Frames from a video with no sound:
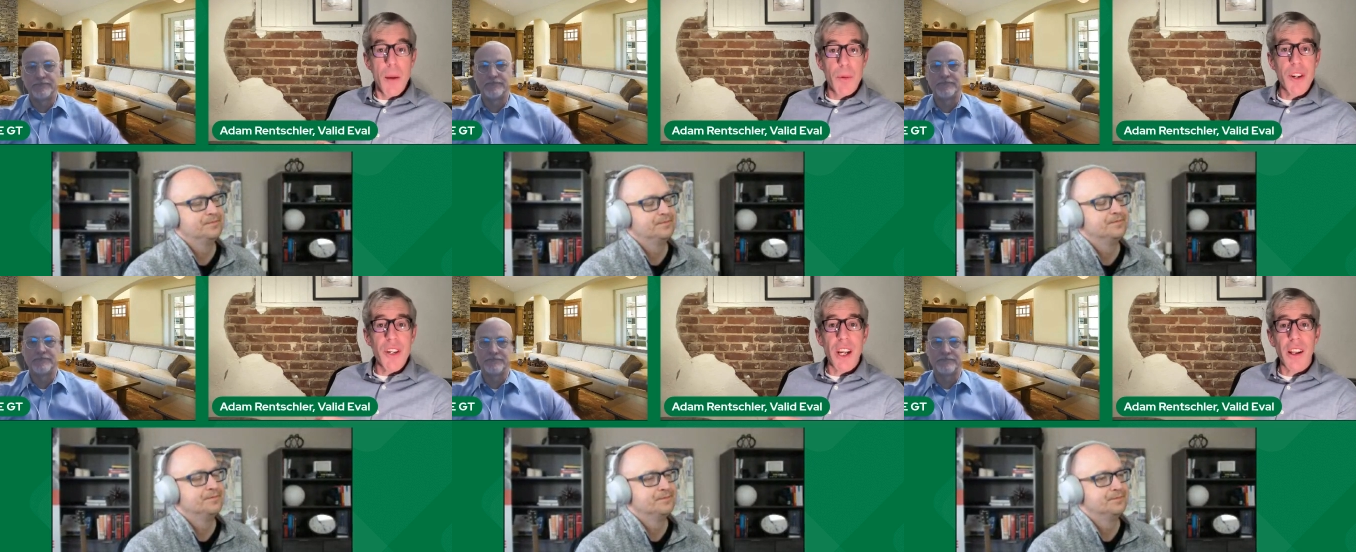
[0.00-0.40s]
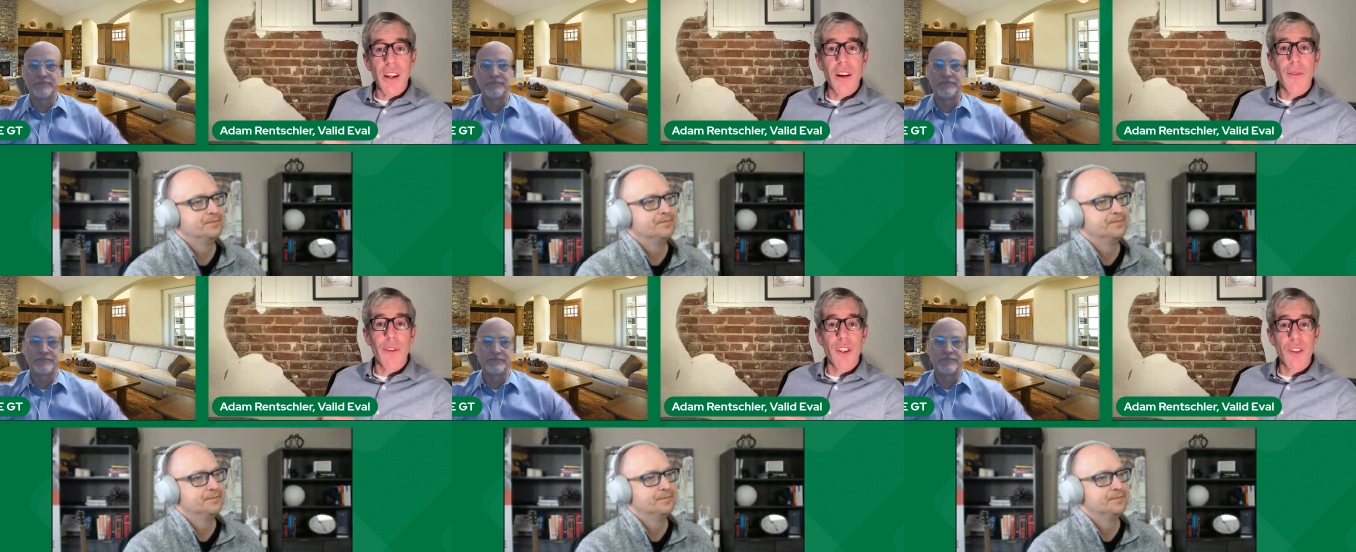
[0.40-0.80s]

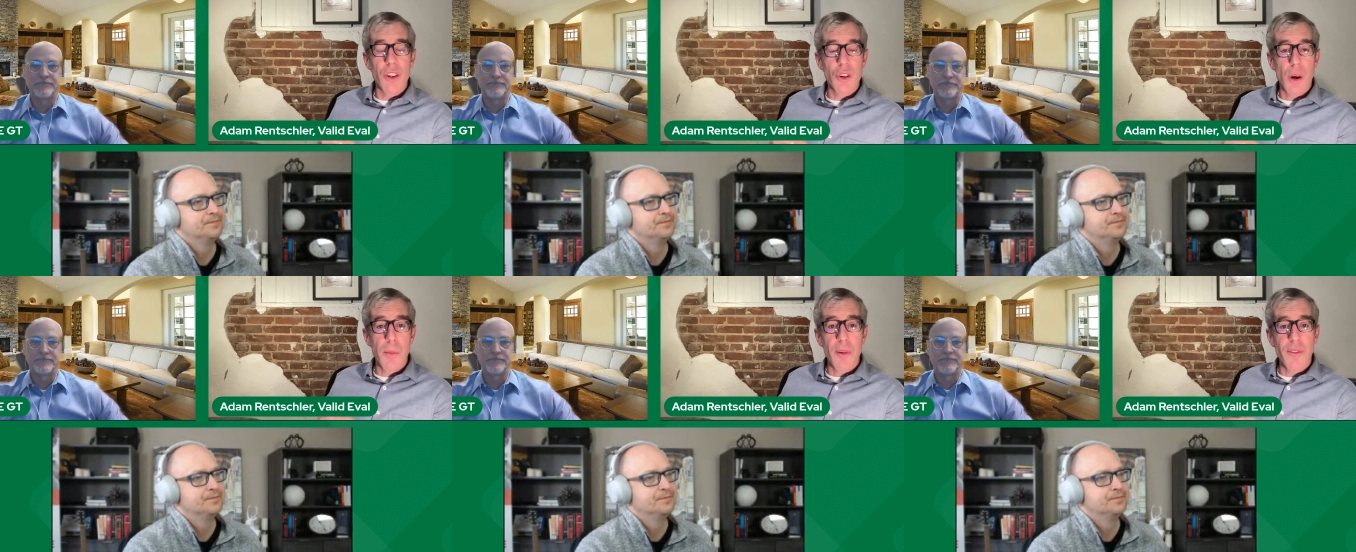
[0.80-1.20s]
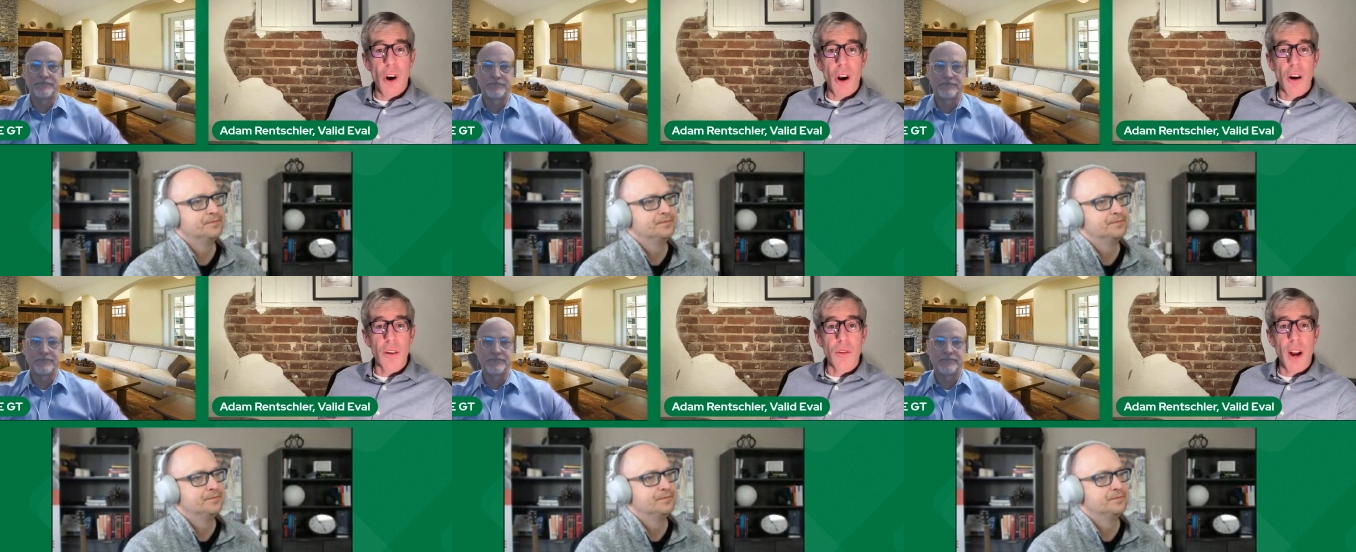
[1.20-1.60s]
Speaker 1: particularly if it's a mm-hmm. term of
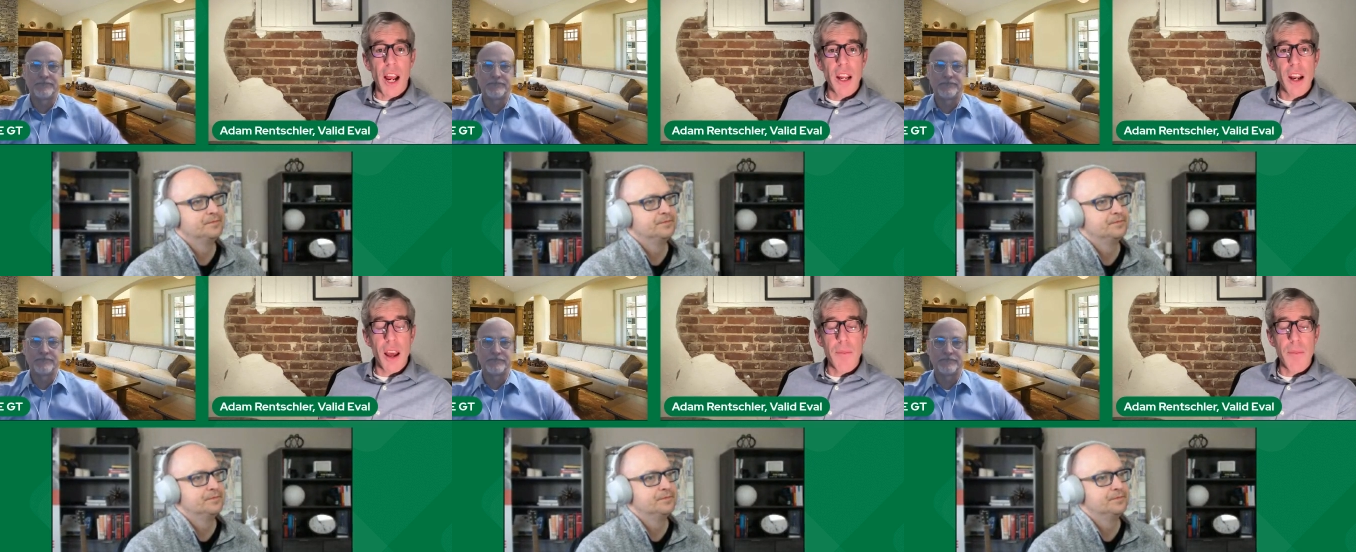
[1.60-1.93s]
art. Right.